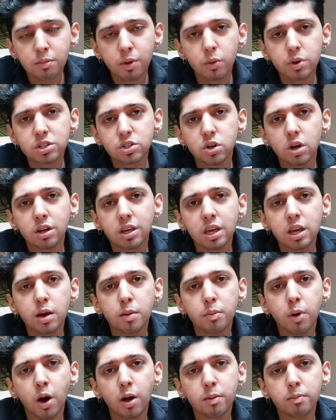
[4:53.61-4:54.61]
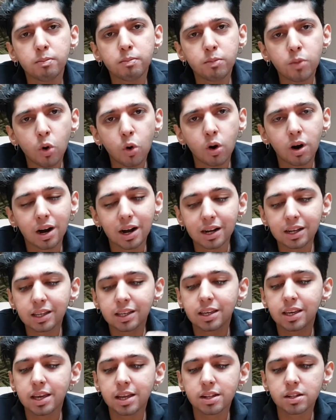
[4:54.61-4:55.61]
but we're talking about more
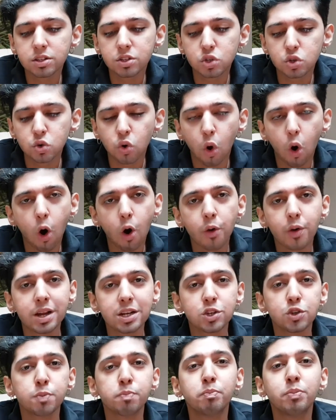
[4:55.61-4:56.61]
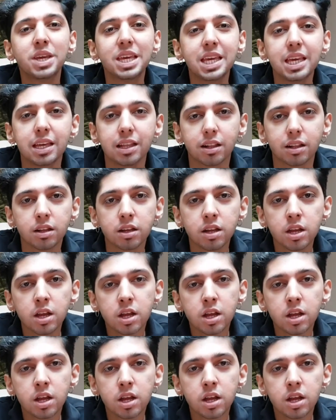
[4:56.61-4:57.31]
akin to orange peel.